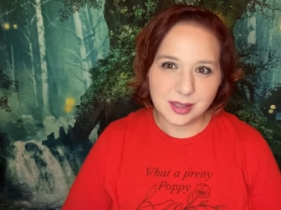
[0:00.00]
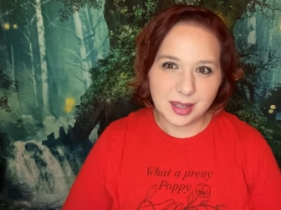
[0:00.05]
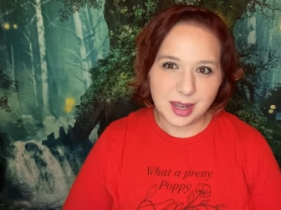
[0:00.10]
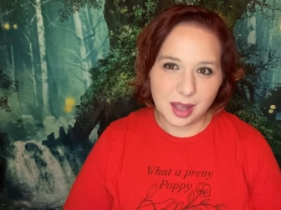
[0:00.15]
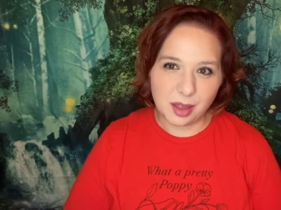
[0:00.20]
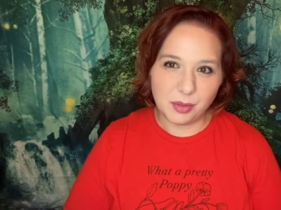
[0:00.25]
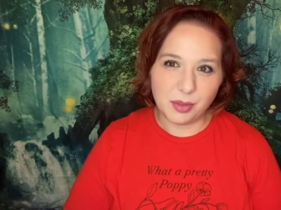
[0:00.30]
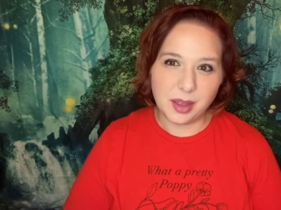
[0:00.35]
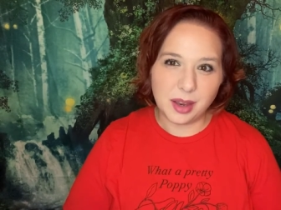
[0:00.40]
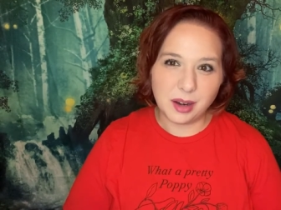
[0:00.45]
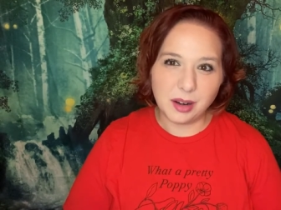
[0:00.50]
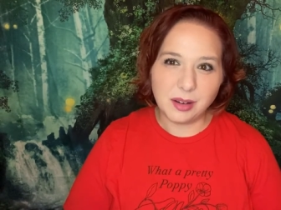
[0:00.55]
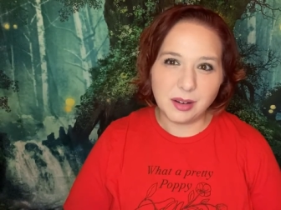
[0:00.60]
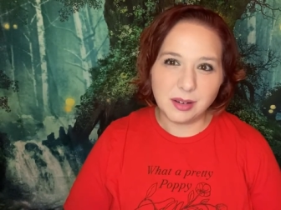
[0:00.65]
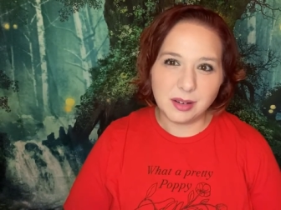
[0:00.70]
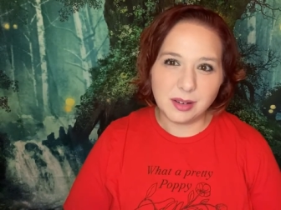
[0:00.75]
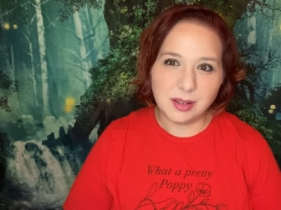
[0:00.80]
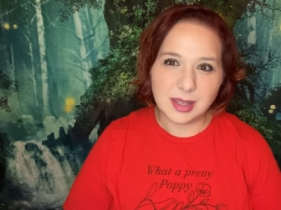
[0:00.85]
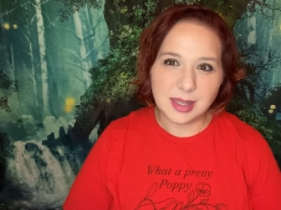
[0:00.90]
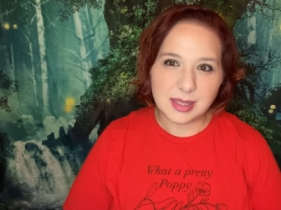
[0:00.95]
down there
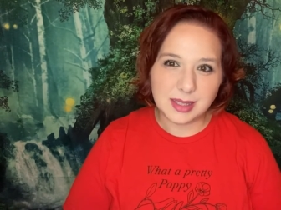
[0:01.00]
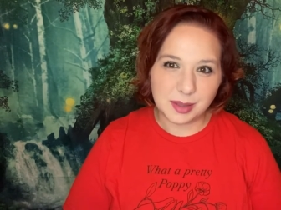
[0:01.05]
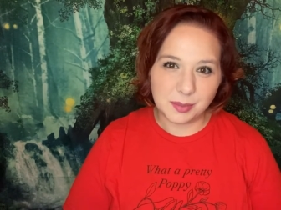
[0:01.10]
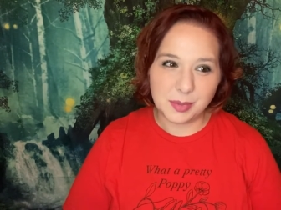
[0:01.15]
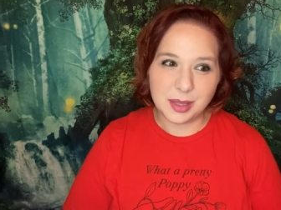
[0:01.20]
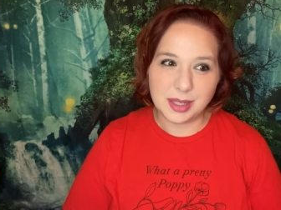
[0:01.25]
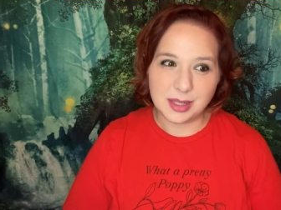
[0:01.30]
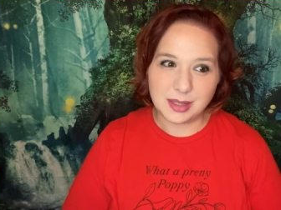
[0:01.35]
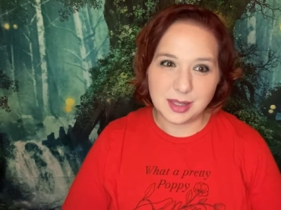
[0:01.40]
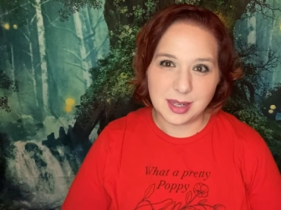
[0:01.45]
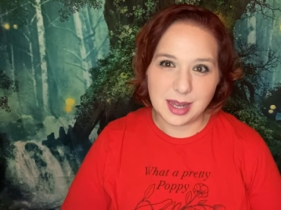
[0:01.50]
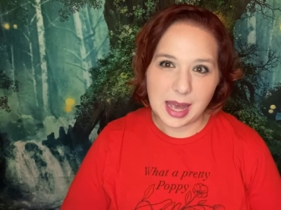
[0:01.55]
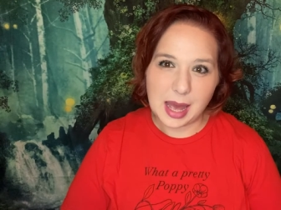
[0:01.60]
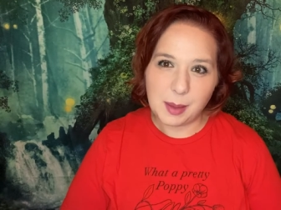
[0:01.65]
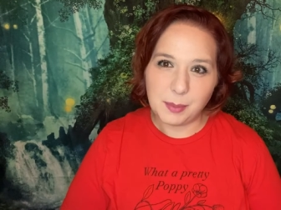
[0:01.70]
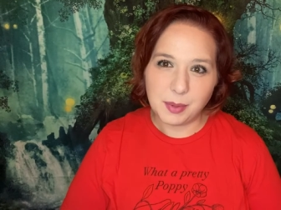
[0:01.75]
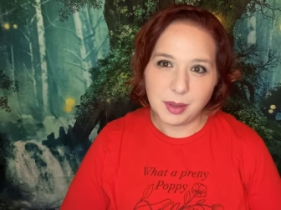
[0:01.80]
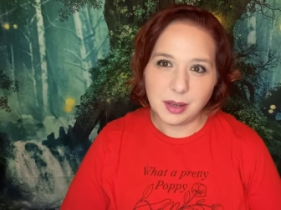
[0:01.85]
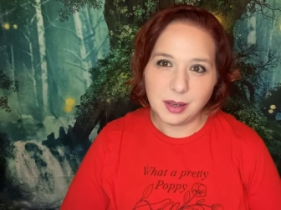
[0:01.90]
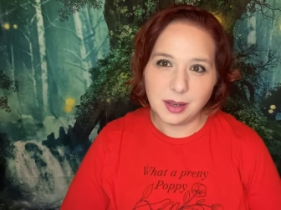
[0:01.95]
that something did
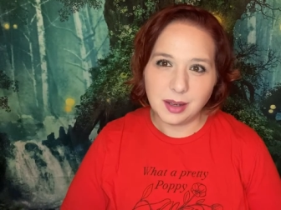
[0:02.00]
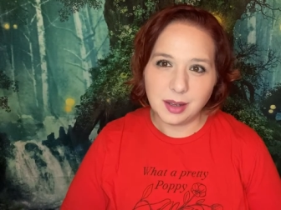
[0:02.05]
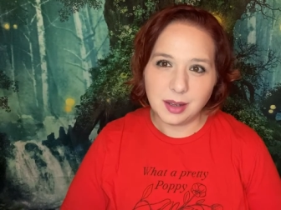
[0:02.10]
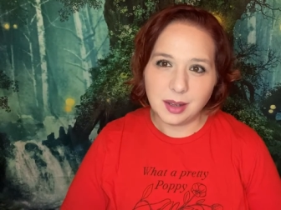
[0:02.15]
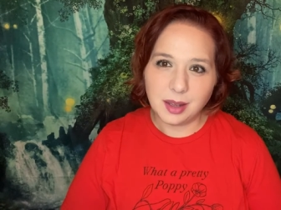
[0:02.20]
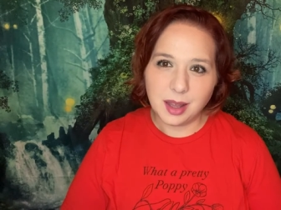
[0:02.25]
happen.